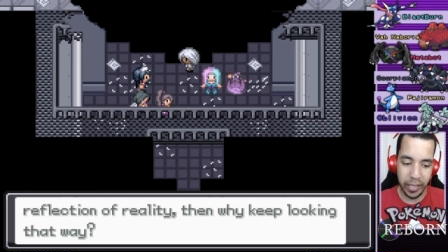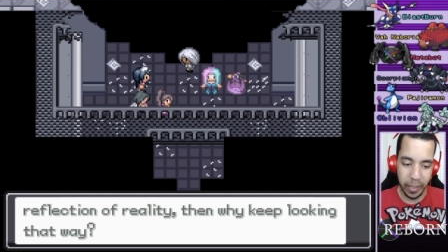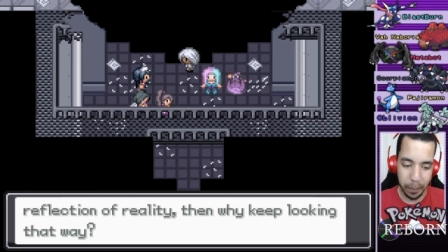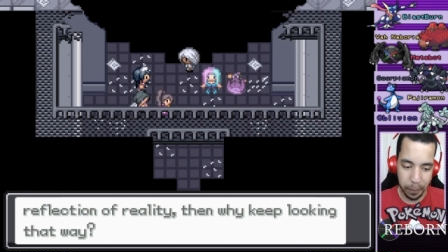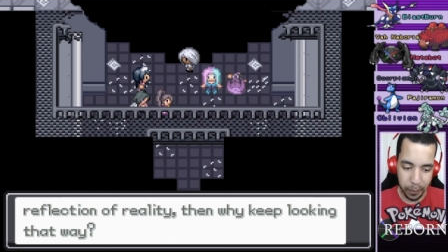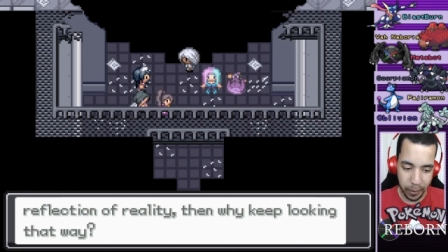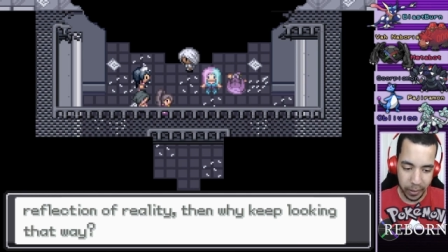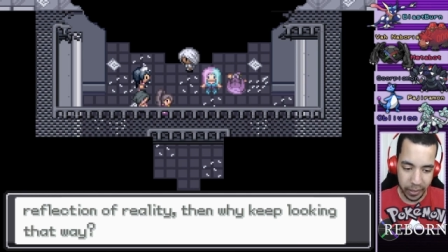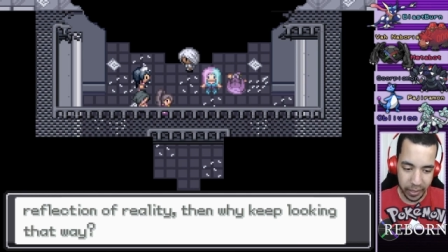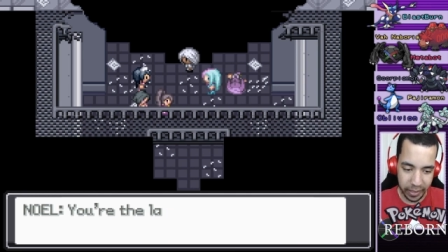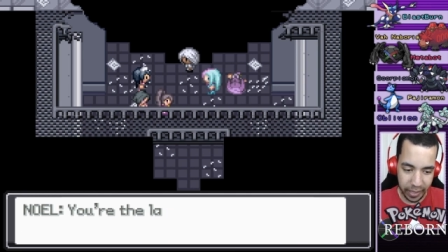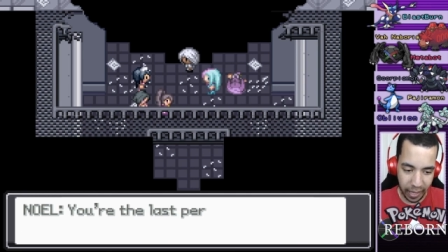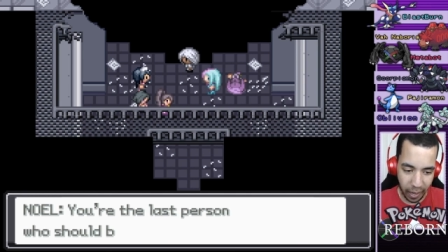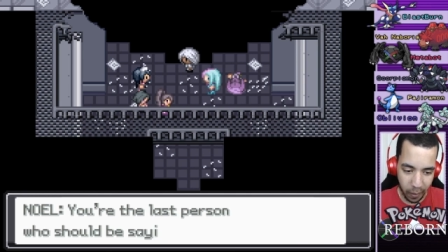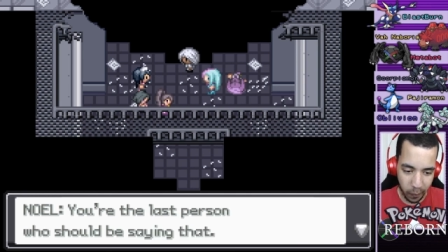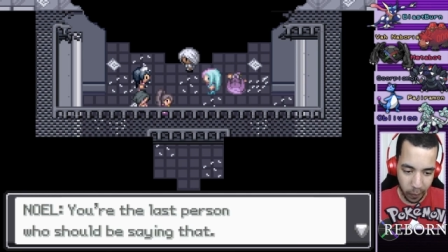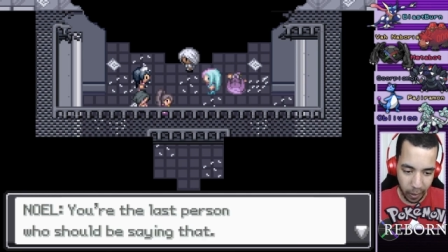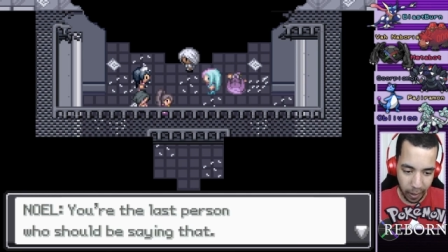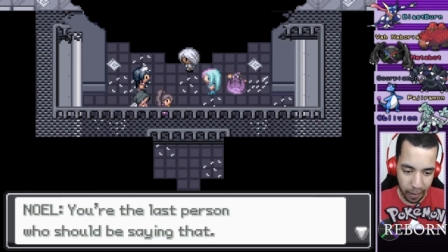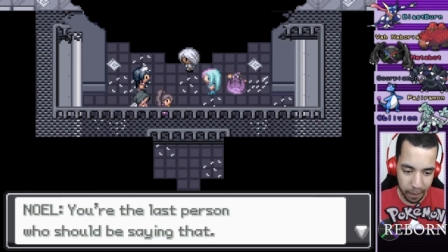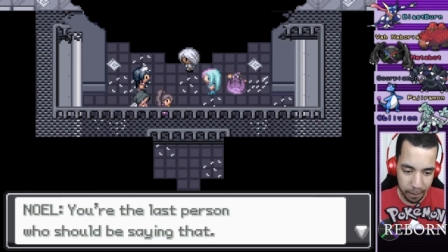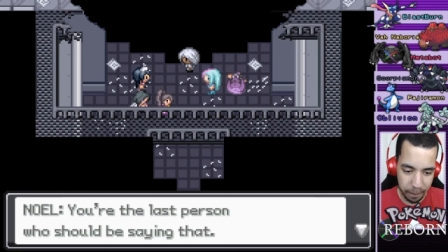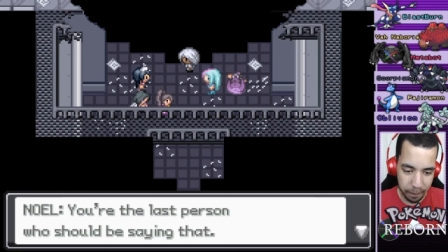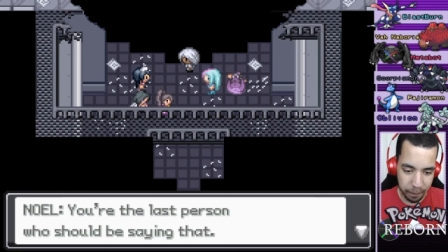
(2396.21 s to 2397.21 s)
keep looking that
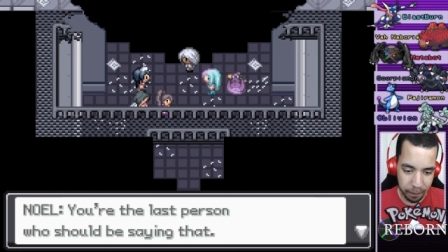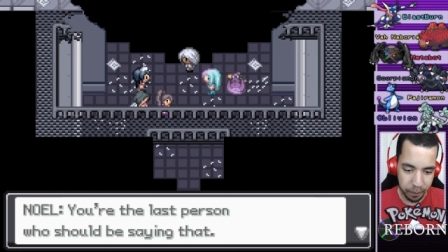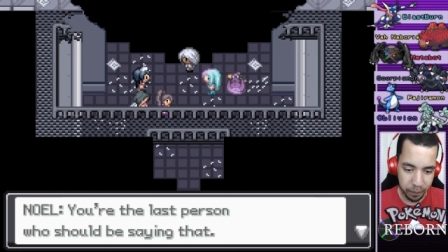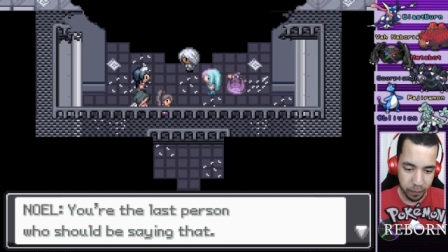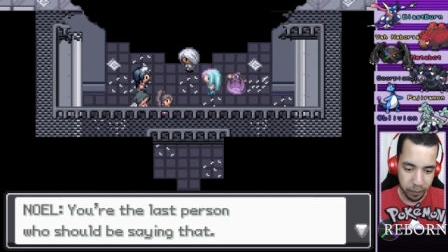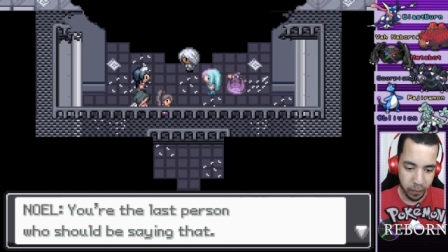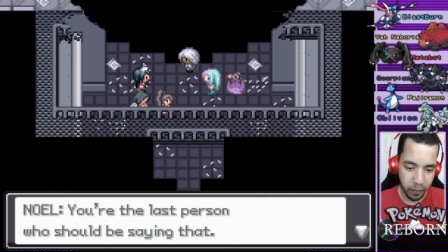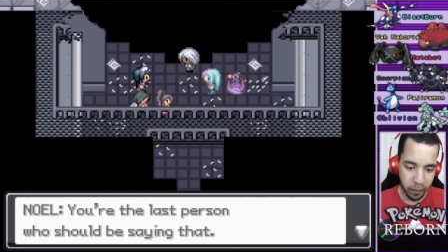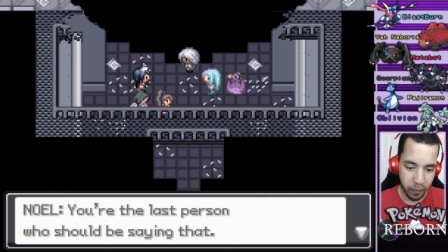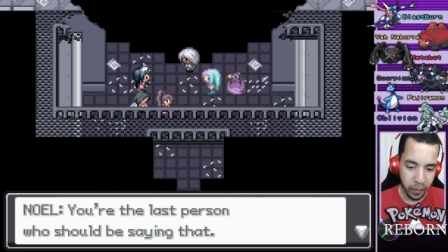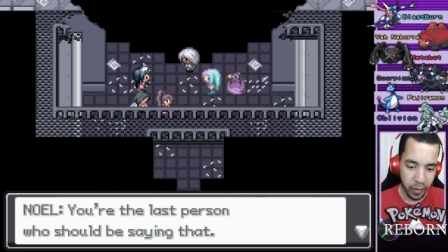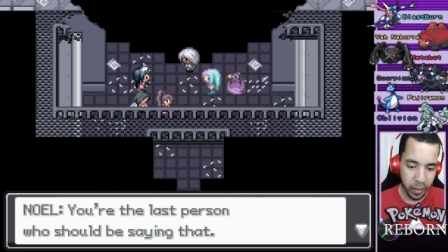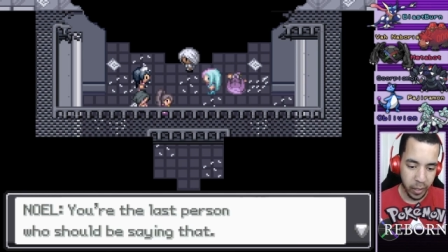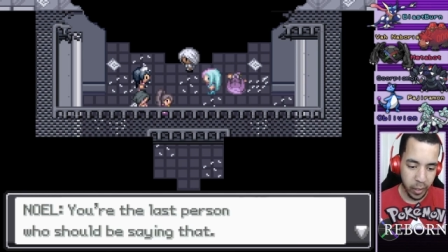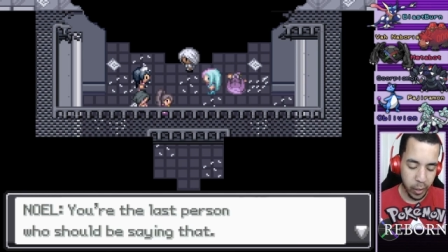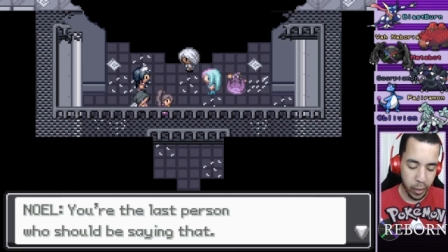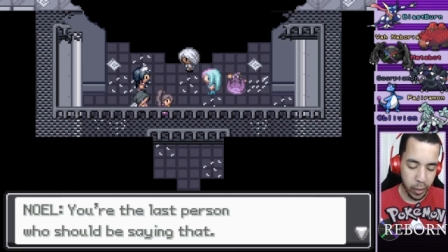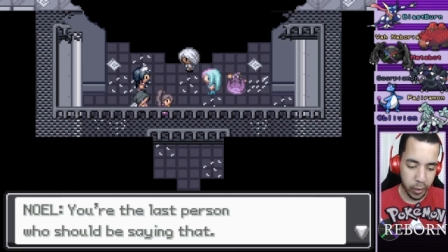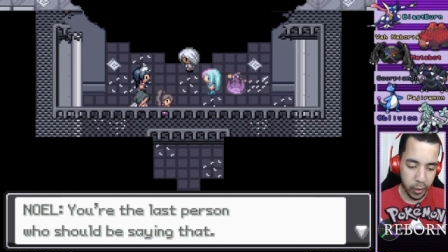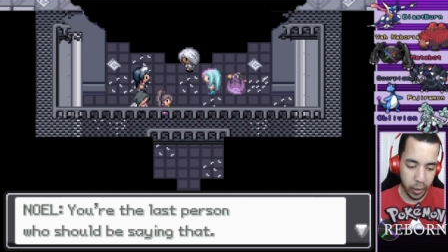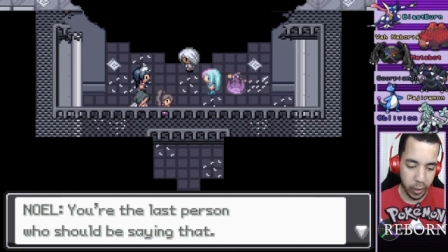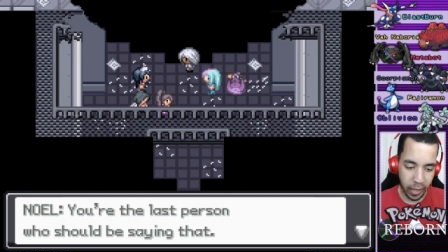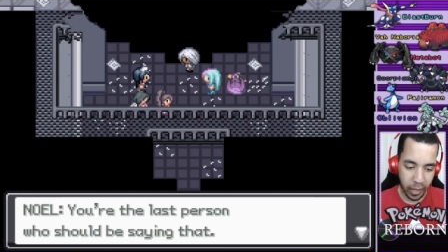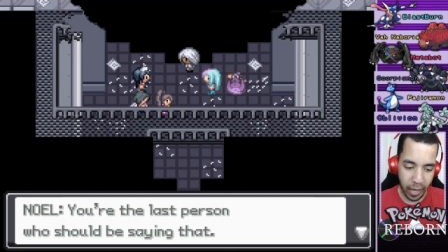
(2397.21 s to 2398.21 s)
way?
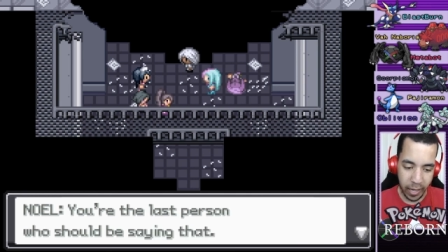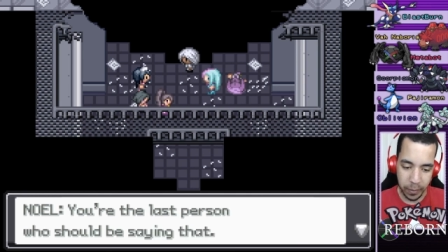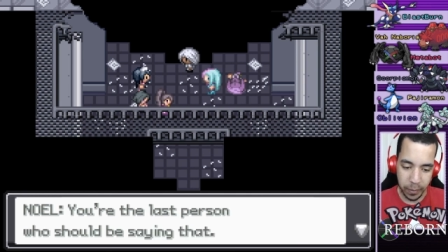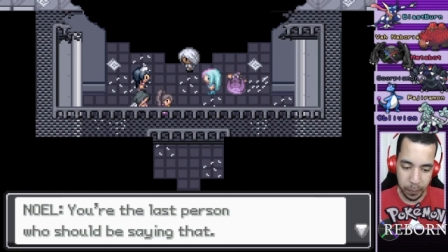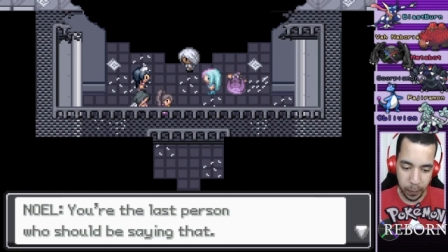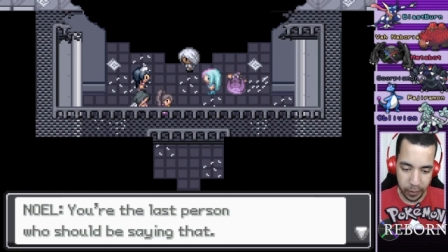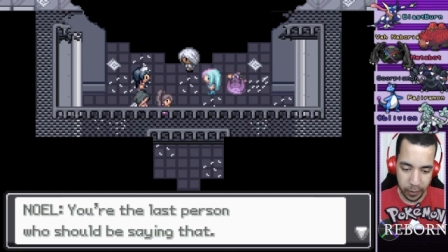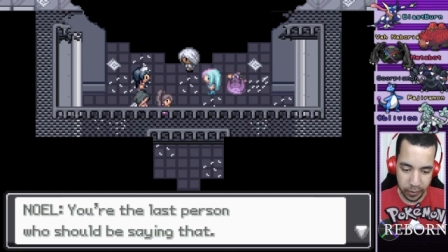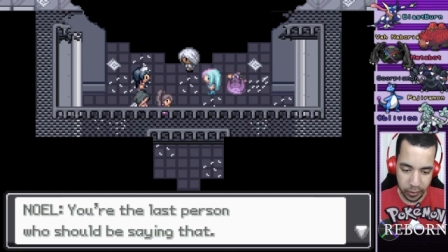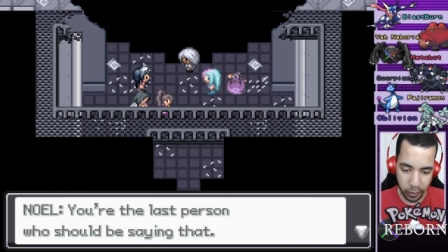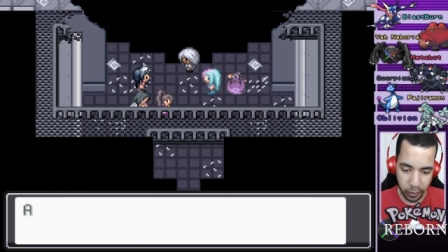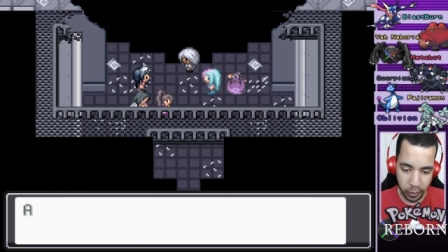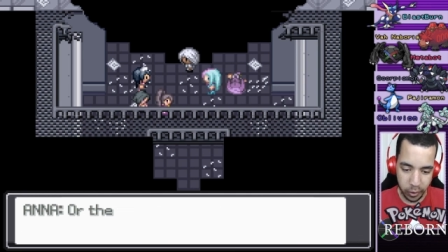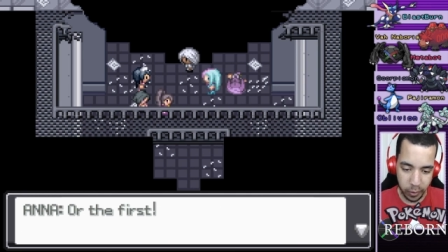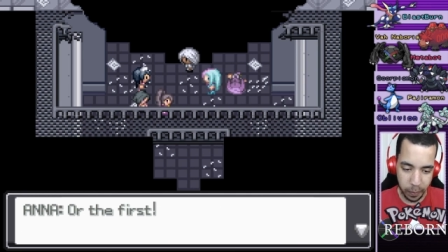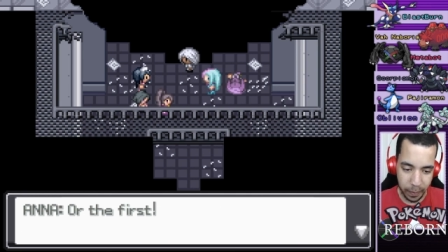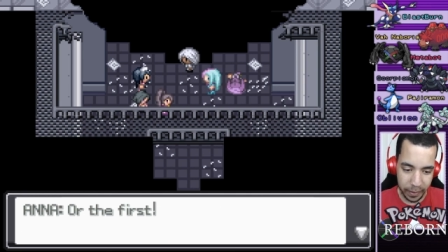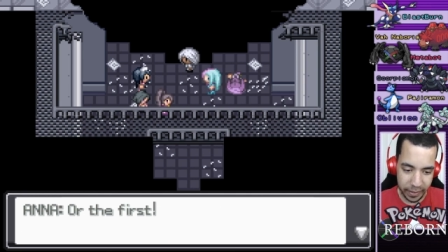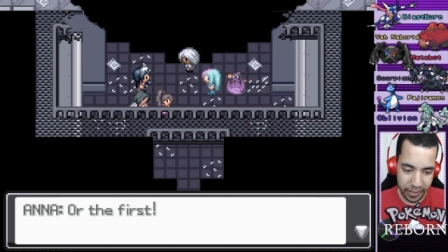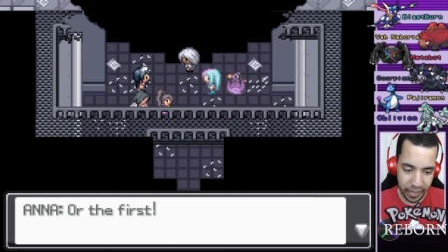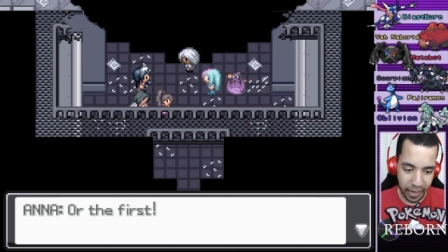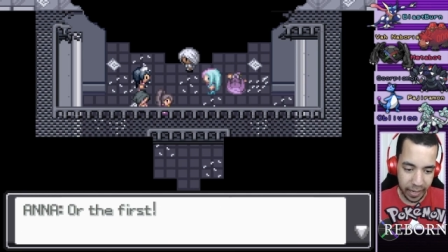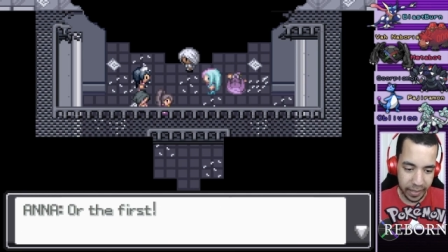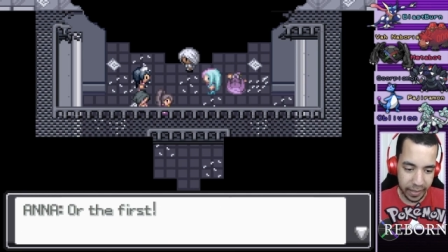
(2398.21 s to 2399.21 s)
You're the last person who should
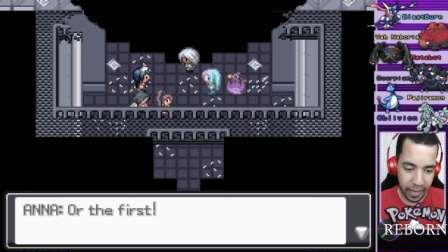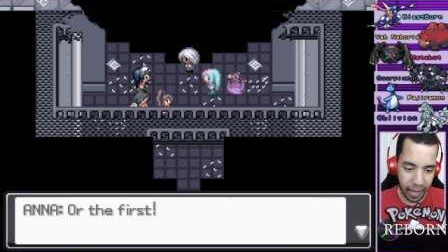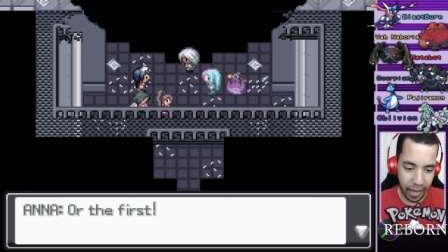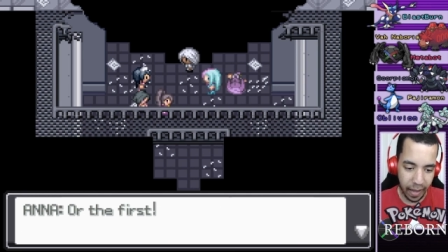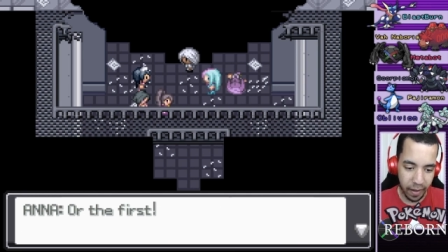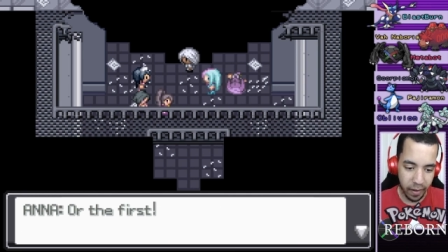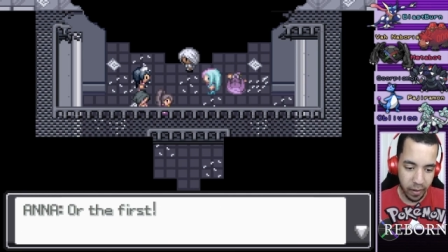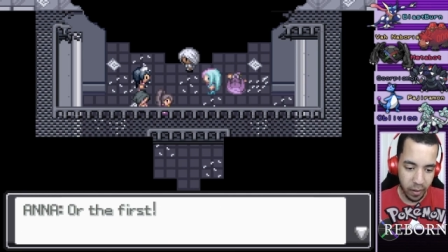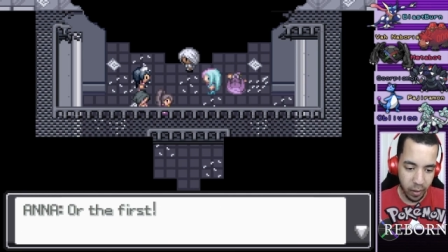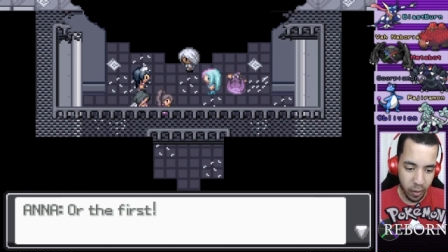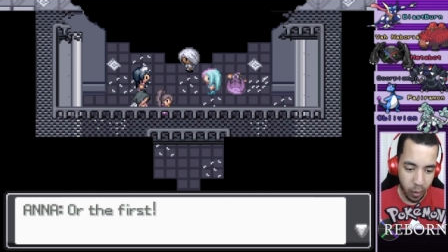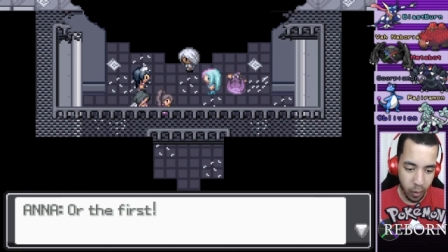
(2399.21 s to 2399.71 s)
be saying that,